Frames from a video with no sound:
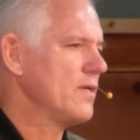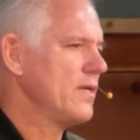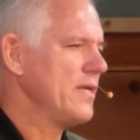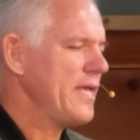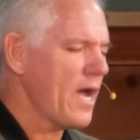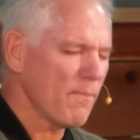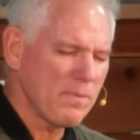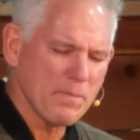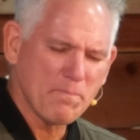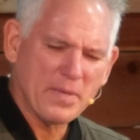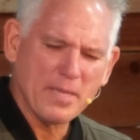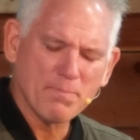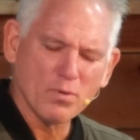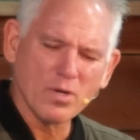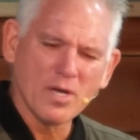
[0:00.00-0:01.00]
helping
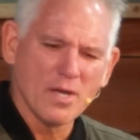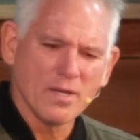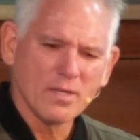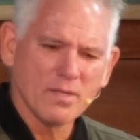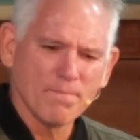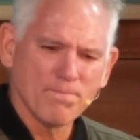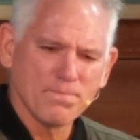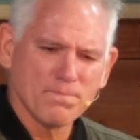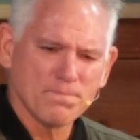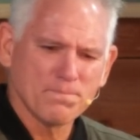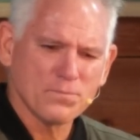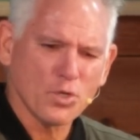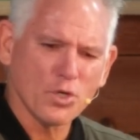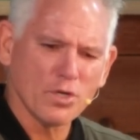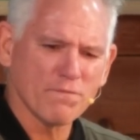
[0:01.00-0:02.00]
people
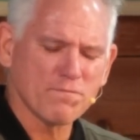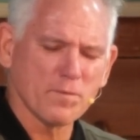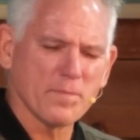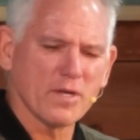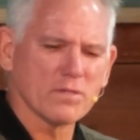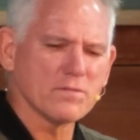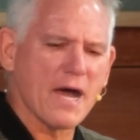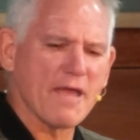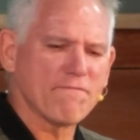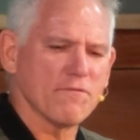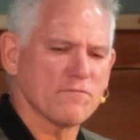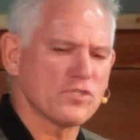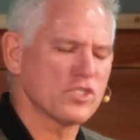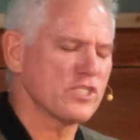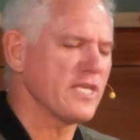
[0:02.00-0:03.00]
turn from their life
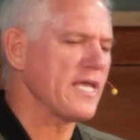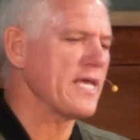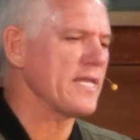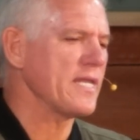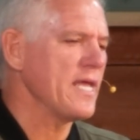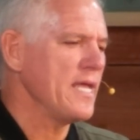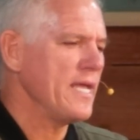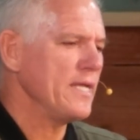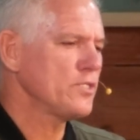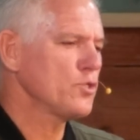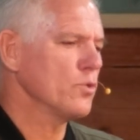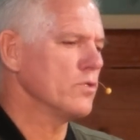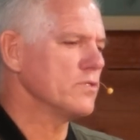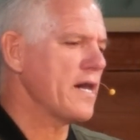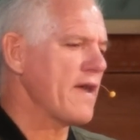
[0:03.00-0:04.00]
of sin
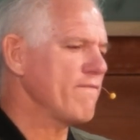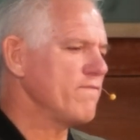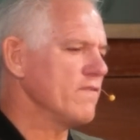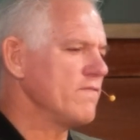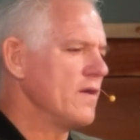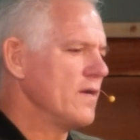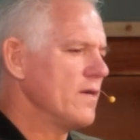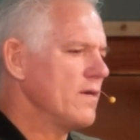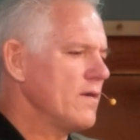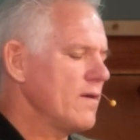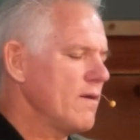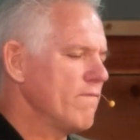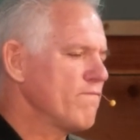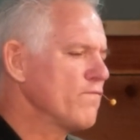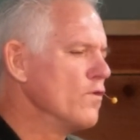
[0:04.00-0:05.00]
into a life of
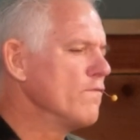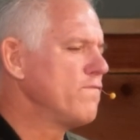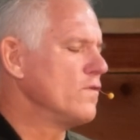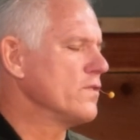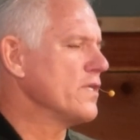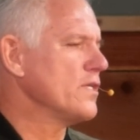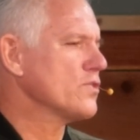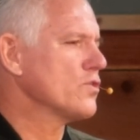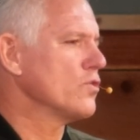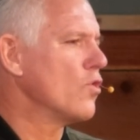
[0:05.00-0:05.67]
fruitfulness and